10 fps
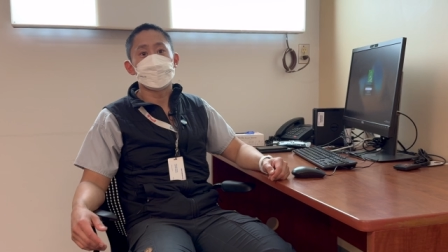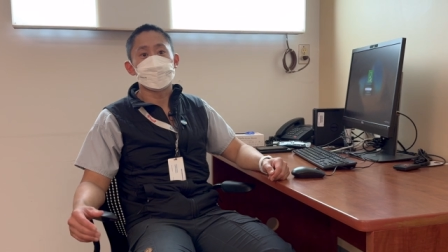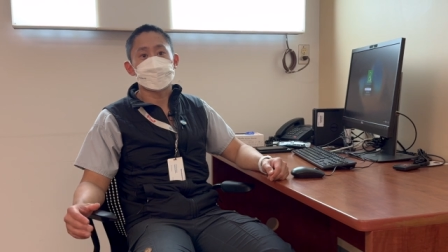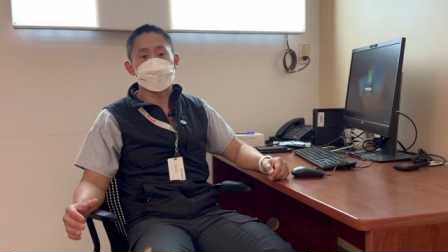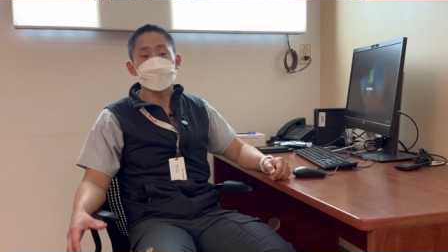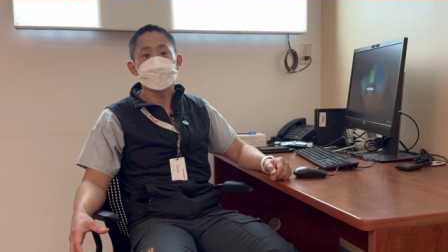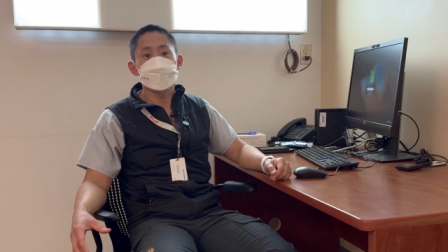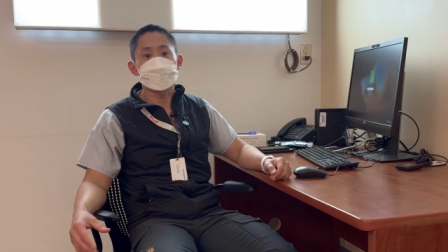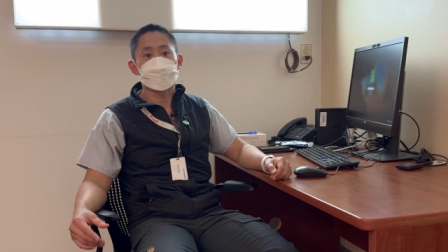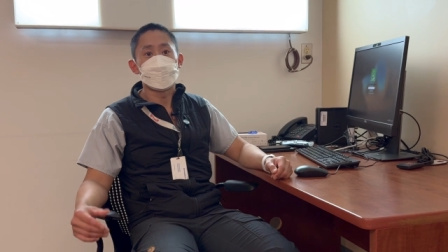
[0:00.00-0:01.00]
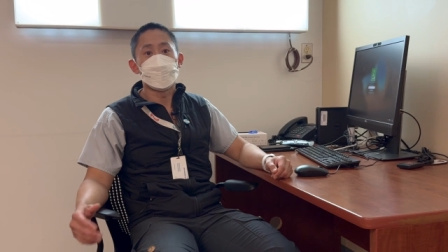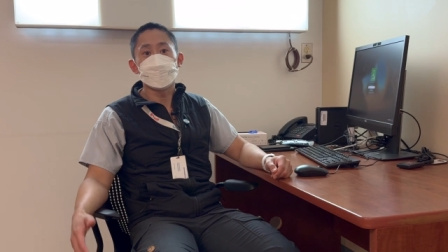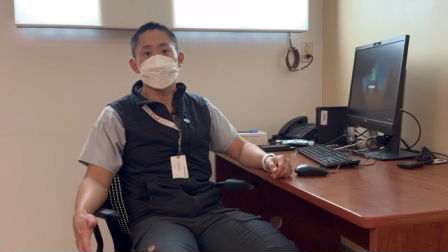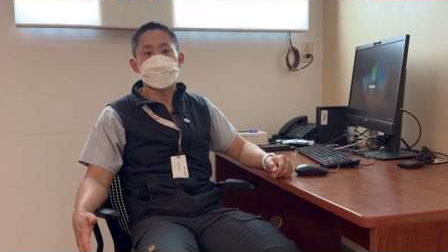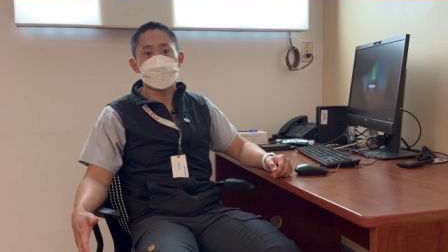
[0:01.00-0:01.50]
countries that are most
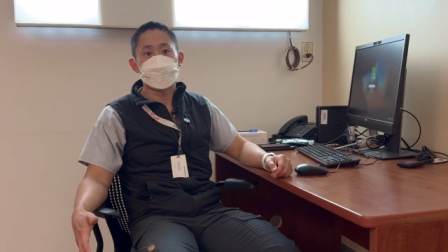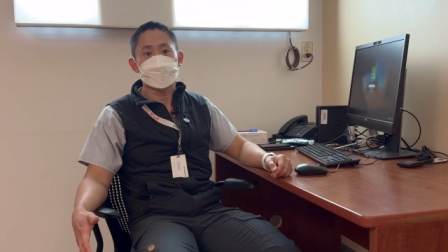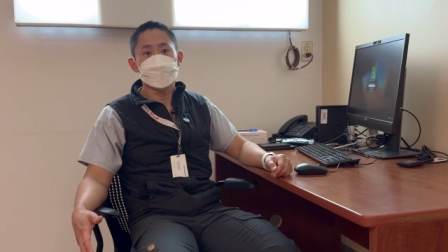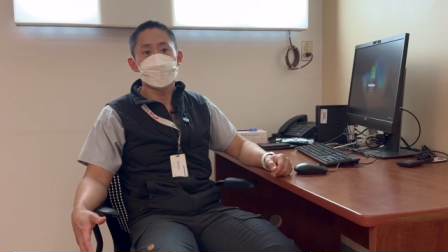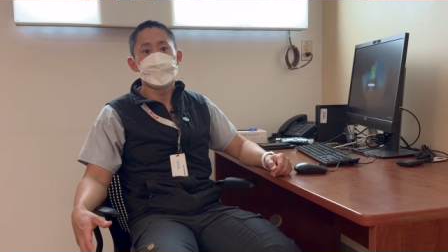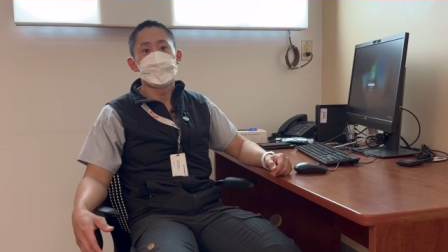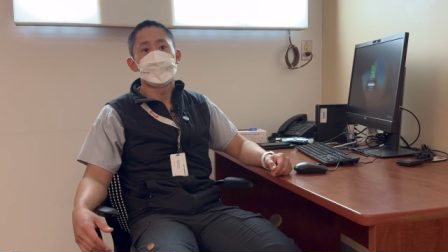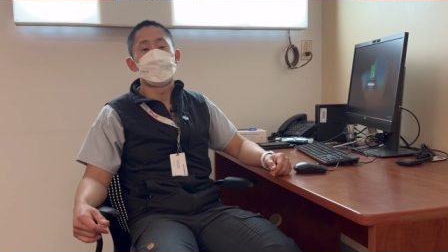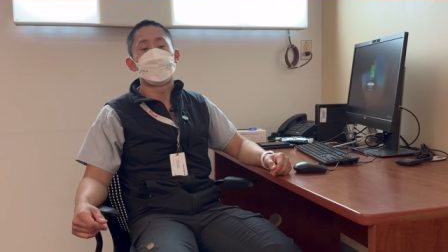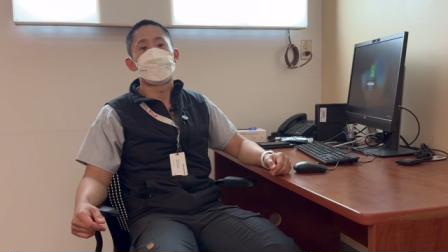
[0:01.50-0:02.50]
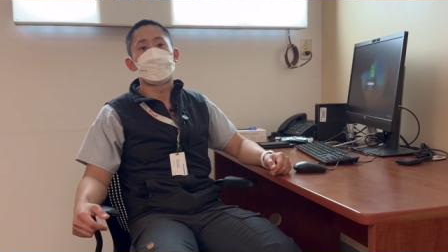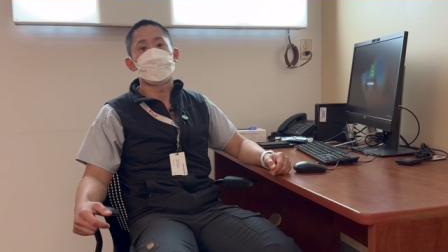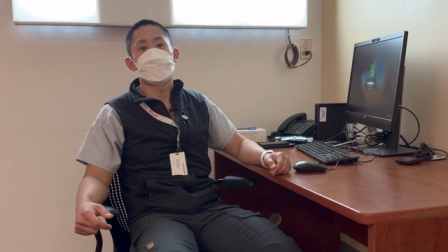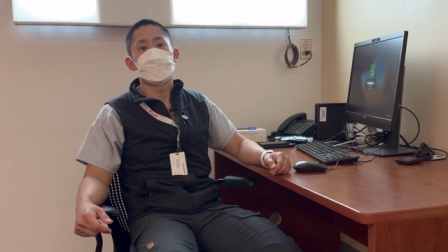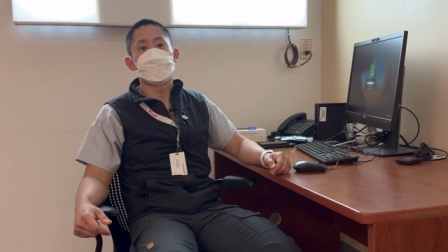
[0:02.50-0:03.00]
impacted are
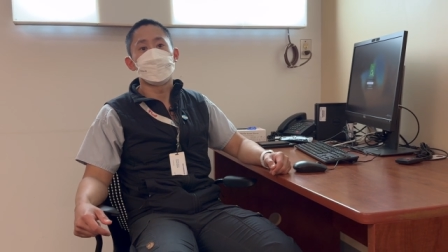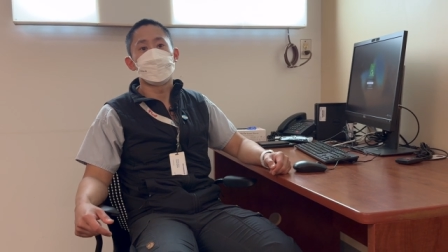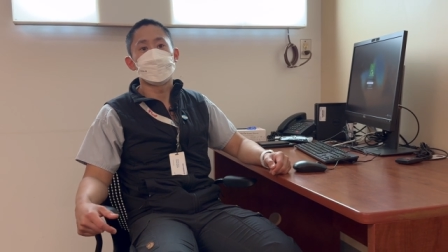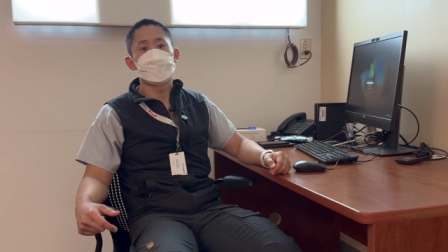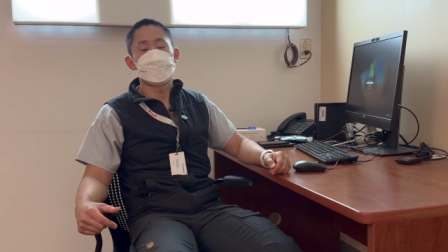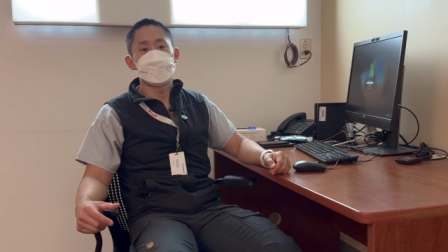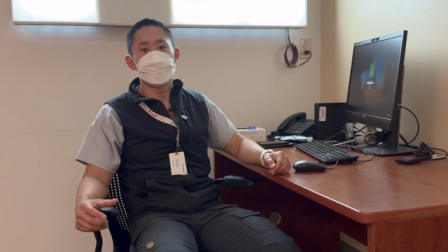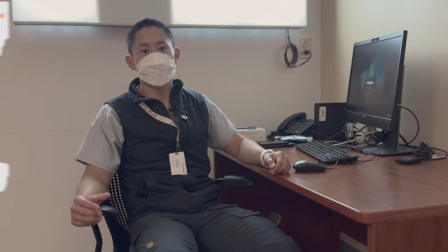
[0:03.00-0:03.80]
in the, the